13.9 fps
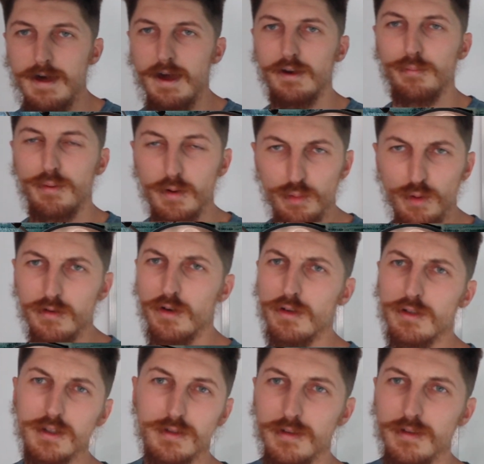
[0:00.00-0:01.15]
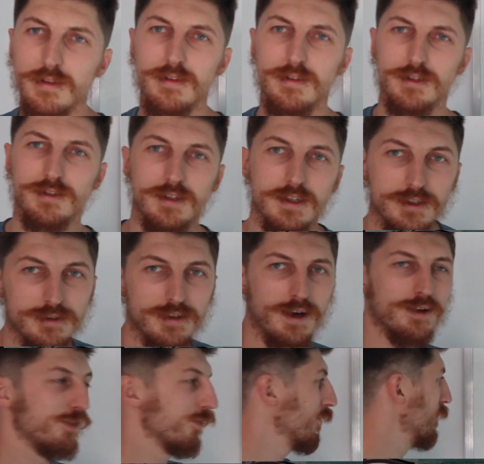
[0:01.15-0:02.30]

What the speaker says: You're probably wondering, just teach us how to do